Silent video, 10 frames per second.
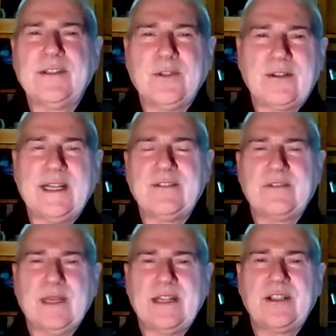thought
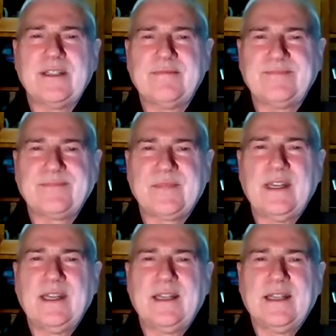transformation.
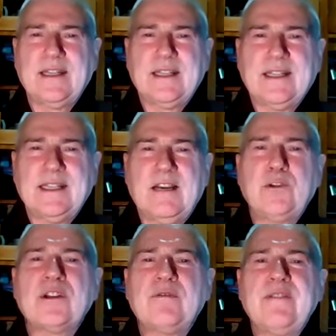
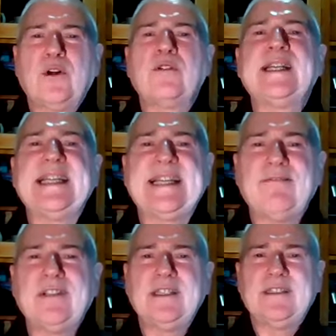Of course, we've already
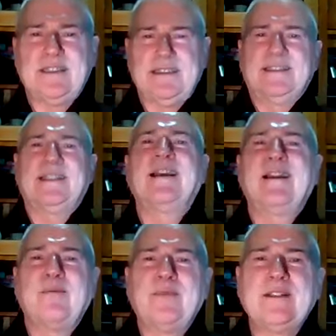covered it
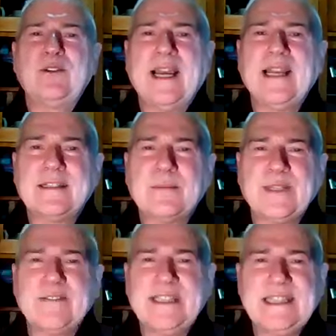in quite a
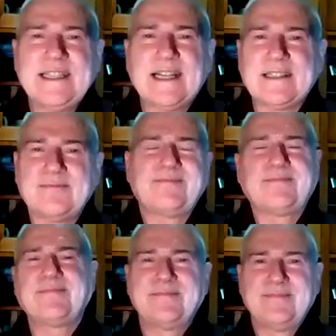bit of detail
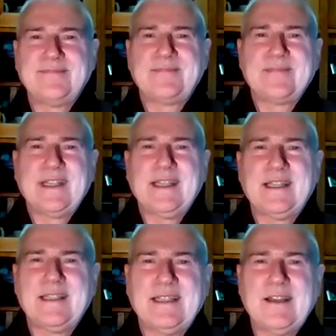
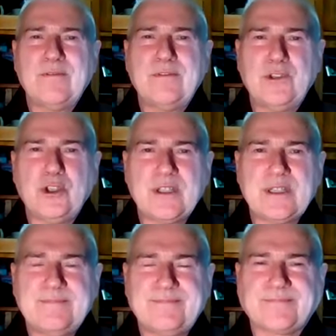in the overviews.
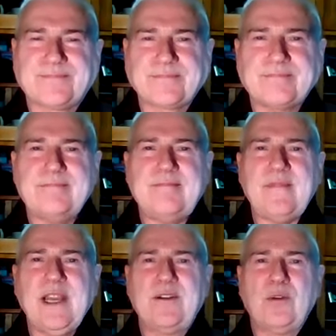
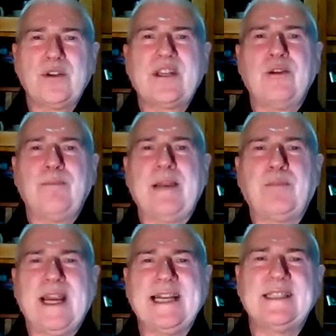And also by
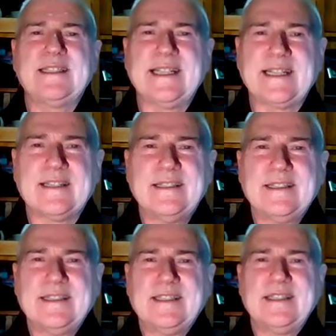practicing
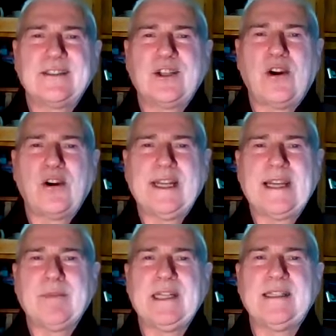this
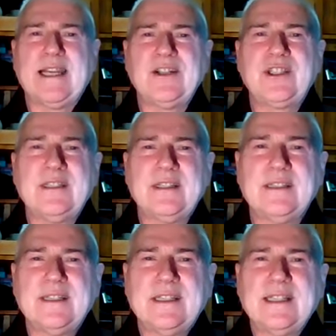Tonglen meditation,
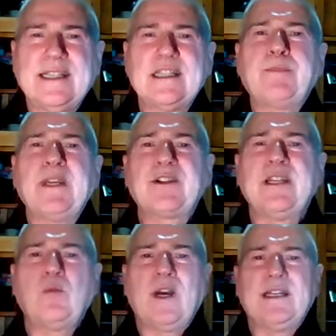
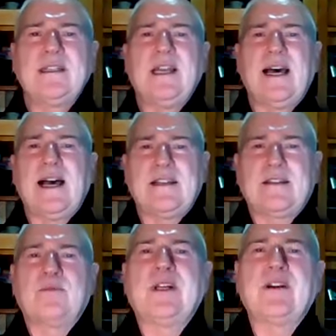especially one
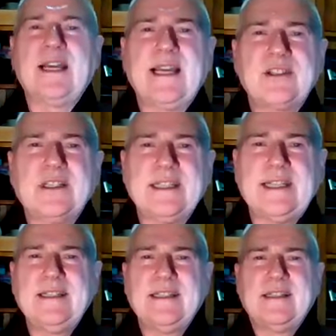class where I
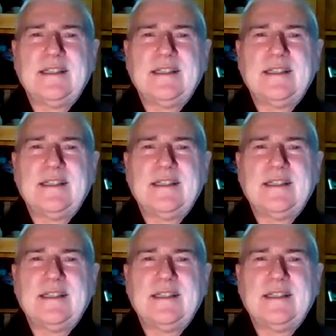actually,